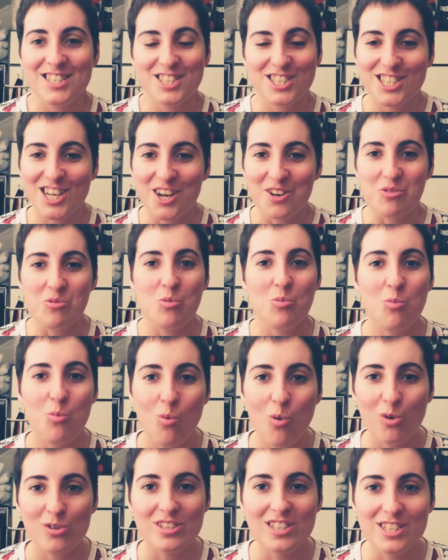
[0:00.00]
So,
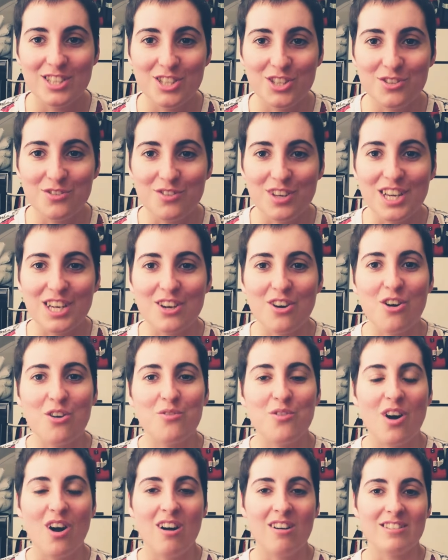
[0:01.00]
what did you think
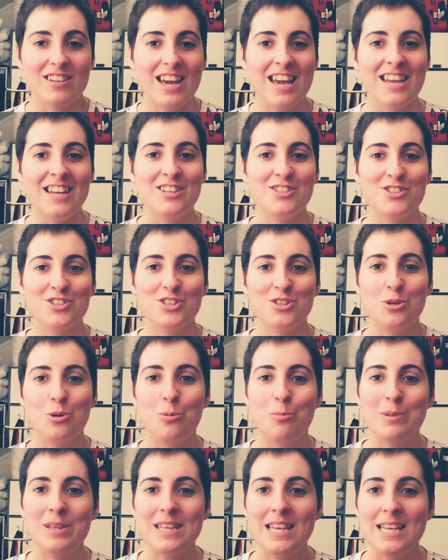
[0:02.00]
of
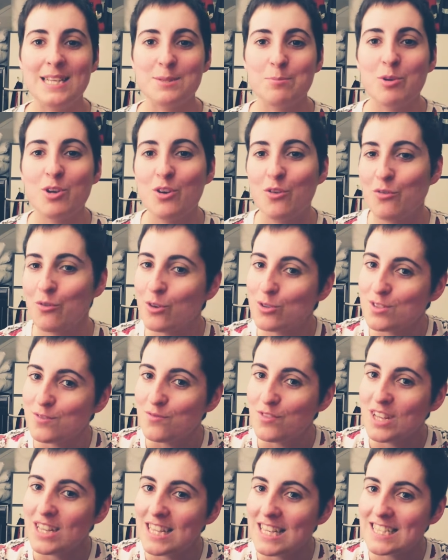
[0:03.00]
Arkangel? Please put your thoughts
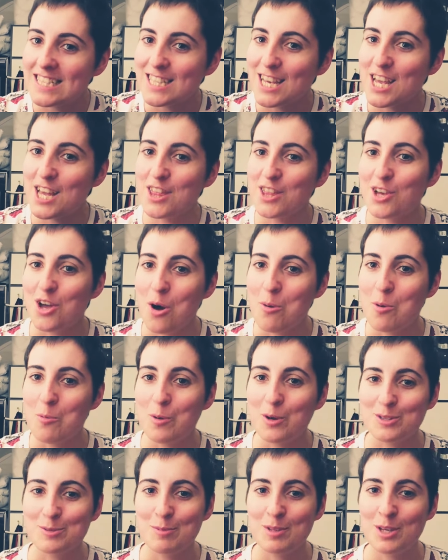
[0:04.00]
and feelings in the
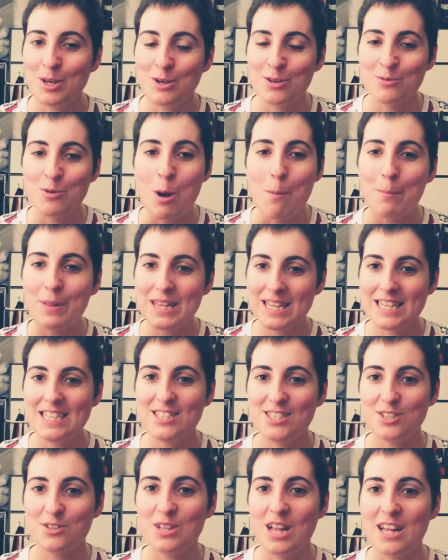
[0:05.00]
comment box below.
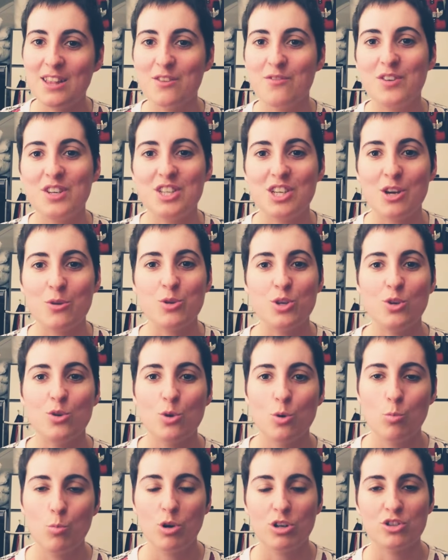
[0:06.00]
Please do like the video. You
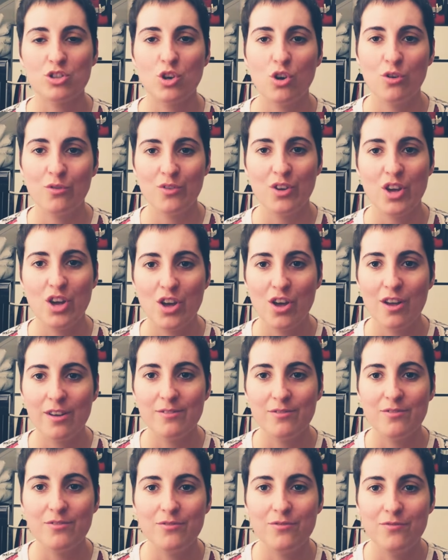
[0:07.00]
can watch other
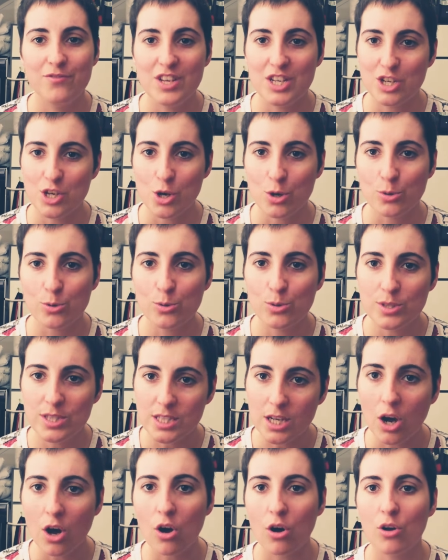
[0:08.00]

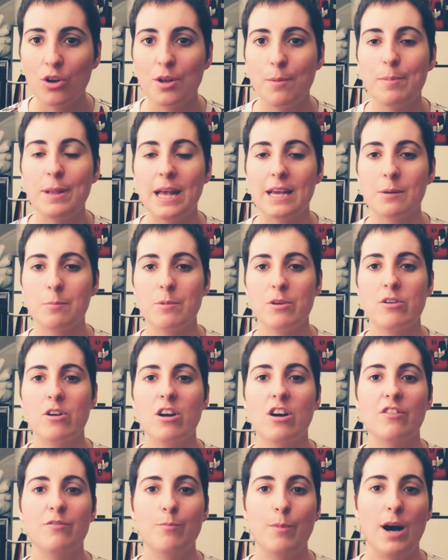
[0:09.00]
videos on Black
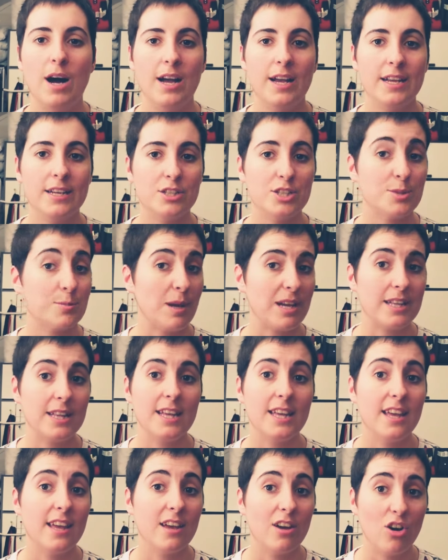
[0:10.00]
Mirror of mine just by
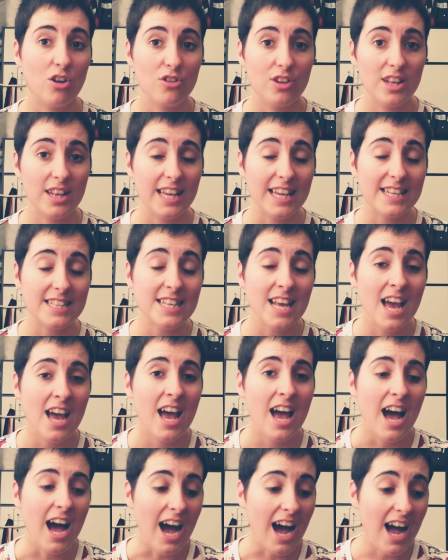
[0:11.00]
clicking on the links.
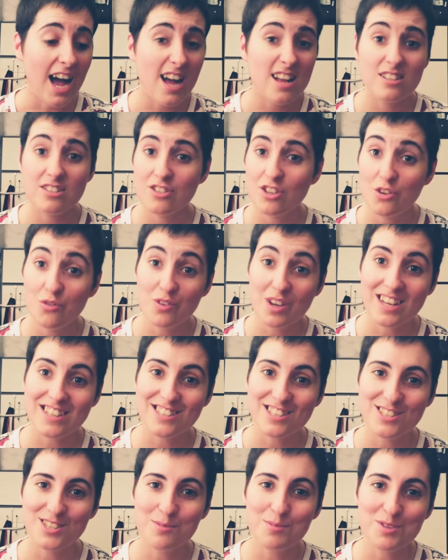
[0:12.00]
And don't
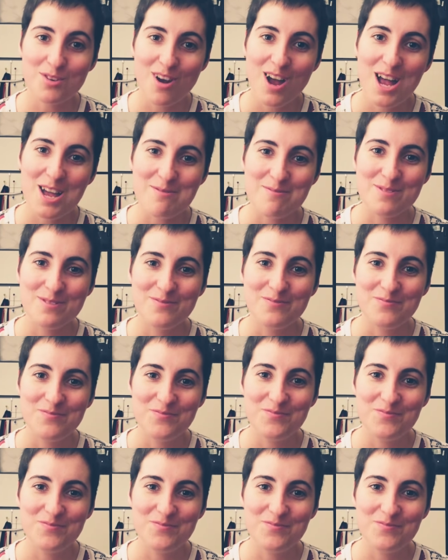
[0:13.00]
forget to subscribe.